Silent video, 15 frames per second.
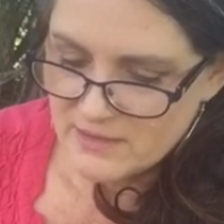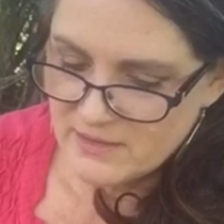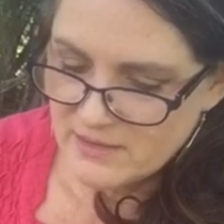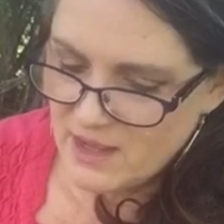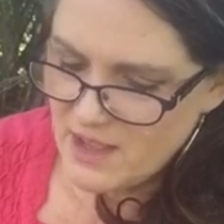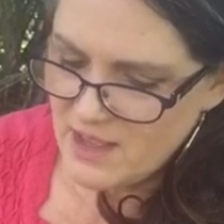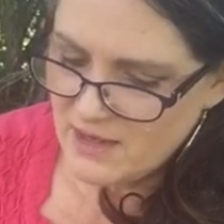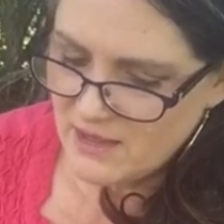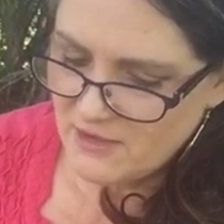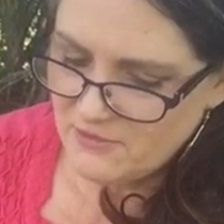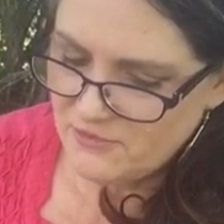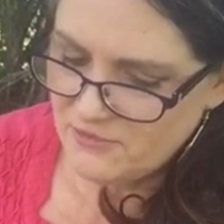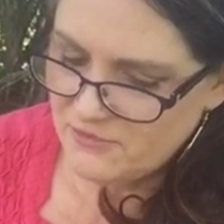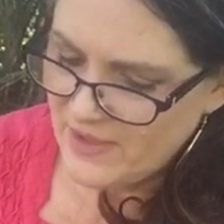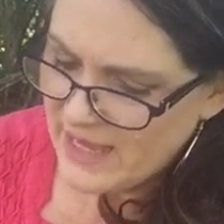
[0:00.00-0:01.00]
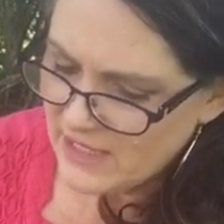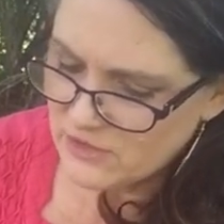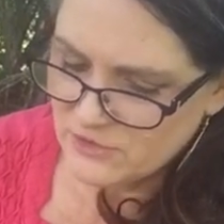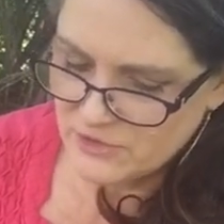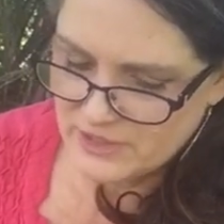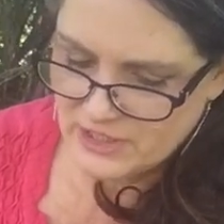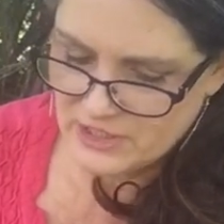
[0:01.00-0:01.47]
Not a
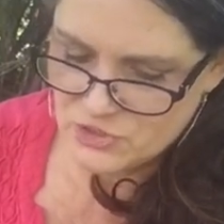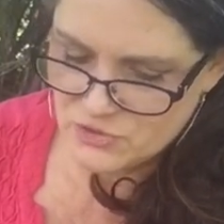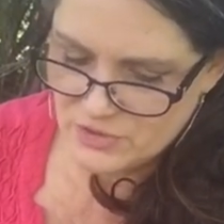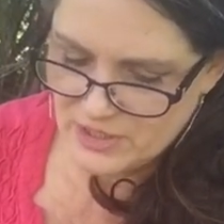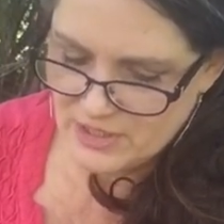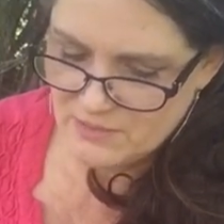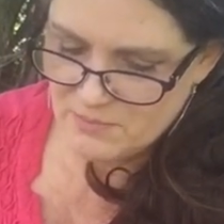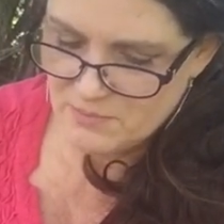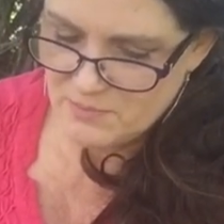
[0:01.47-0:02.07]
fake looking tree,